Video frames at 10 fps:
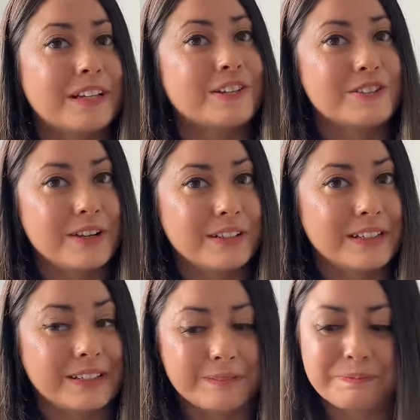
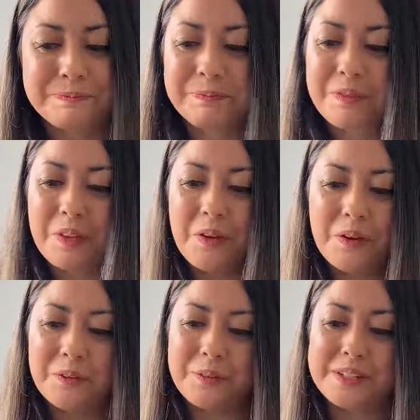Australia,
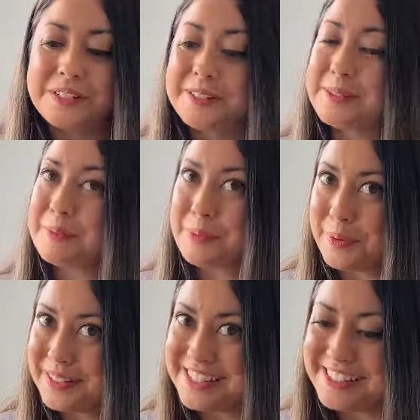which is
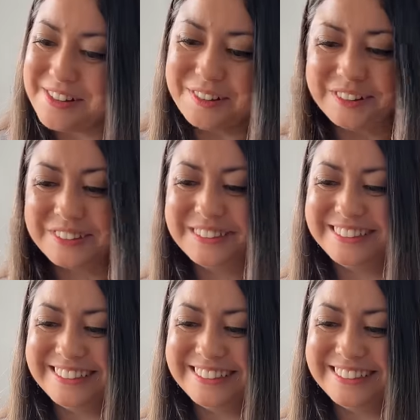pretty cool.